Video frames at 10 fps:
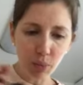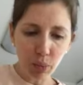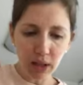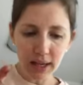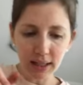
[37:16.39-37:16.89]

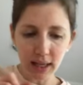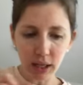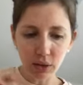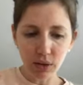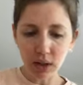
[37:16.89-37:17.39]
place that
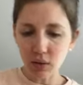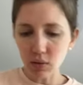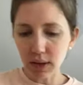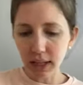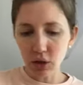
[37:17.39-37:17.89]
you didn't
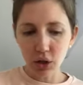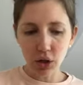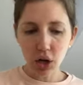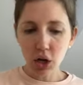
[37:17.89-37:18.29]
reach,